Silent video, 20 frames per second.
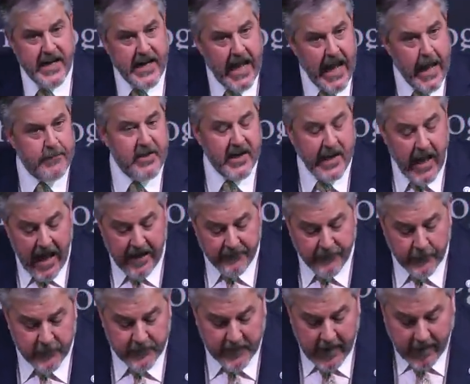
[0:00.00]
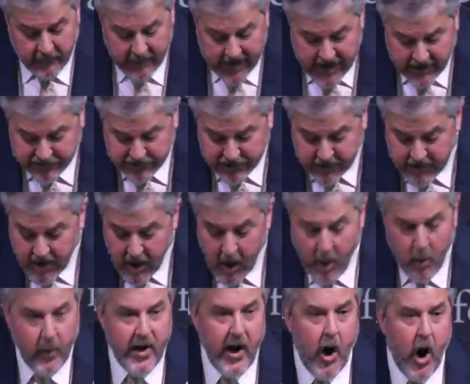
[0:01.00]
we come to God for
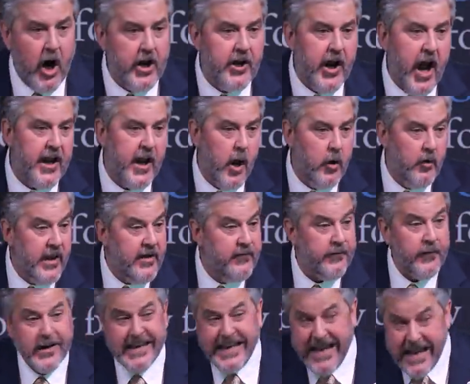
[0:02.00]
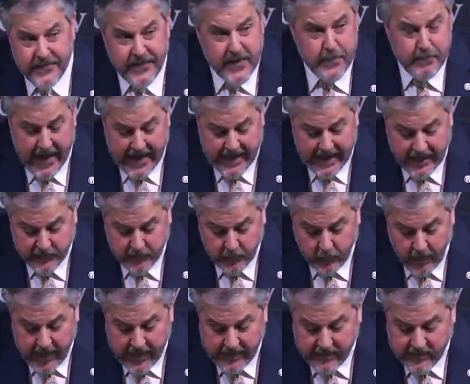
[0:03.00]
salvation, we are not only forgiven by His
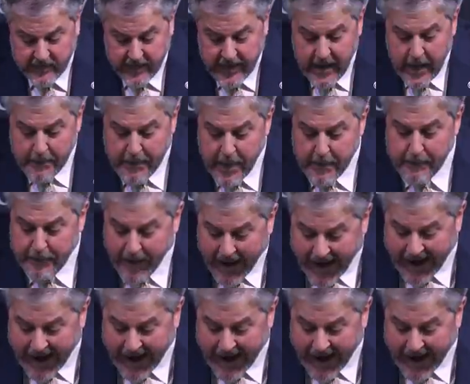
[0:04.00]
grace, but